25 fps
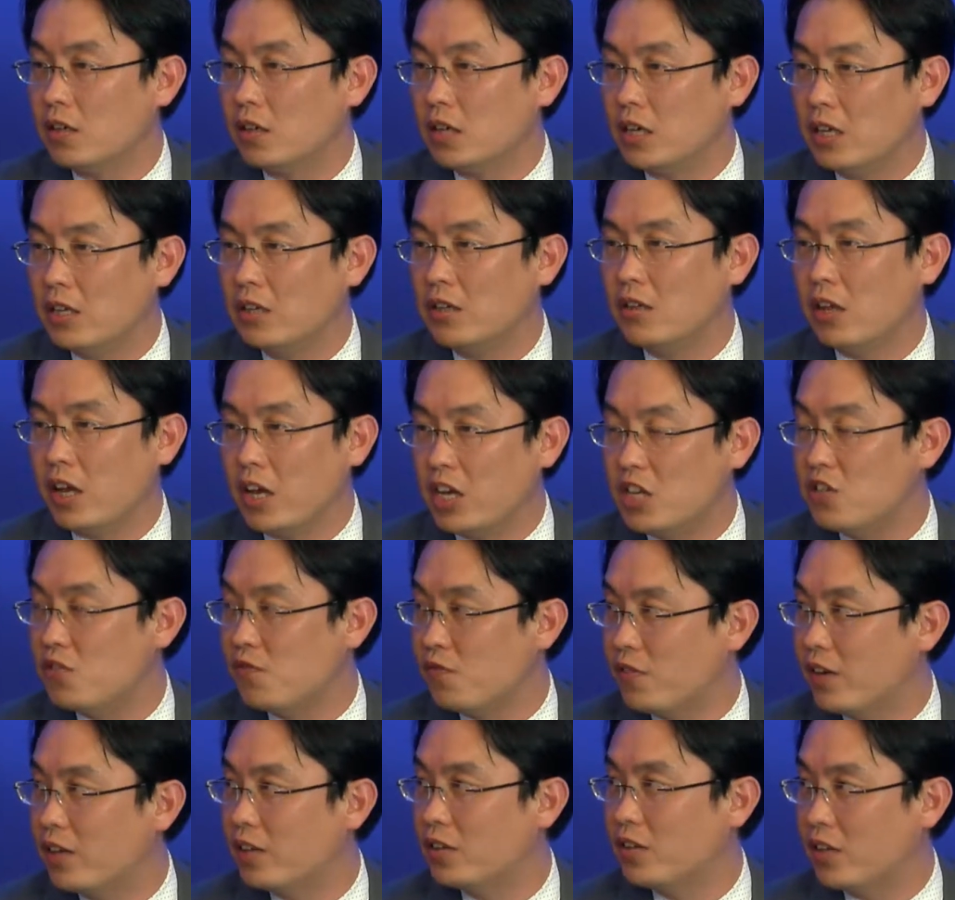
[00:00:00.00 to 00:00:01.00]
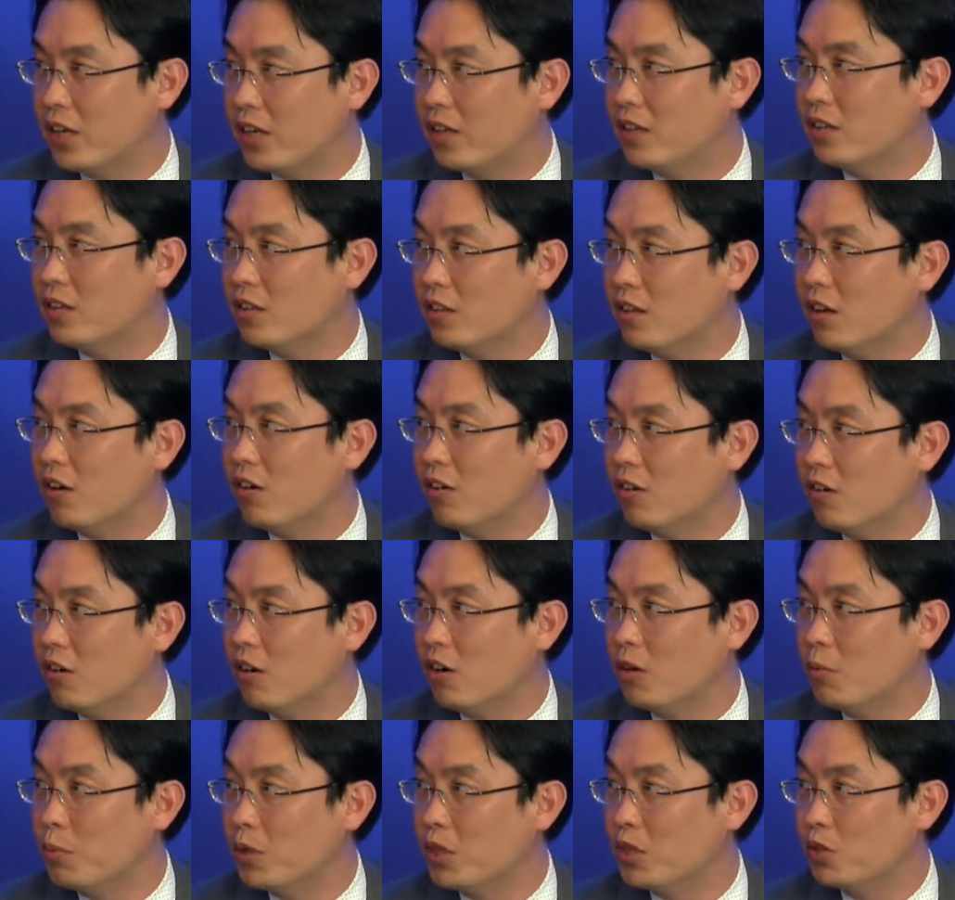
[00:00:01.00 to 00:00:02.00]
in HVAD than
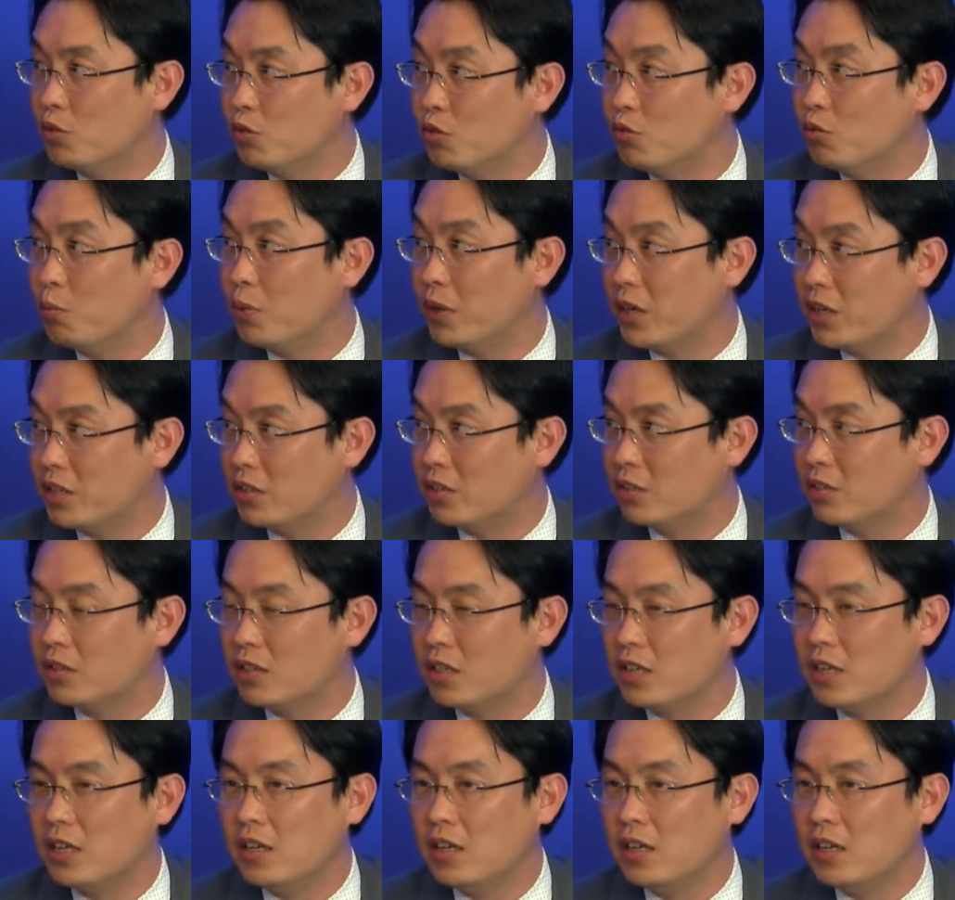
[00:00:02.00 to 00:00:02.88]
HeartMate-2 patient.